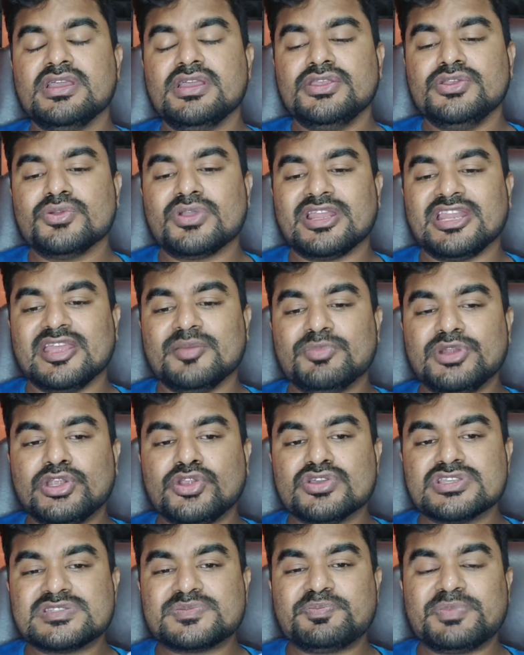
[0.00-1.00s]
You can able
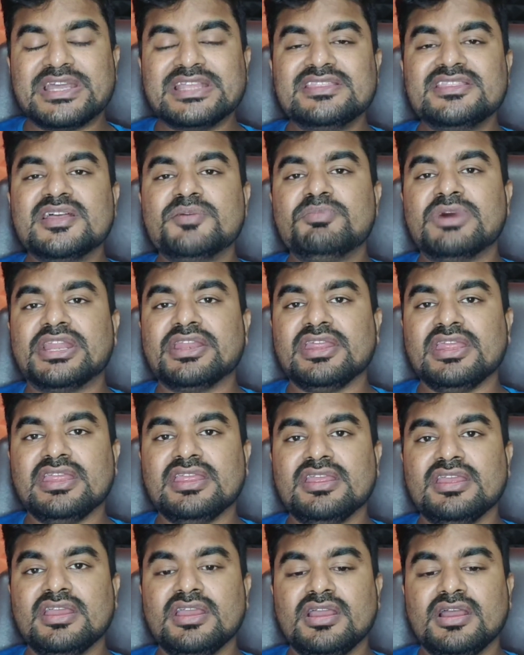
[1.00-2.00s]
to spend the money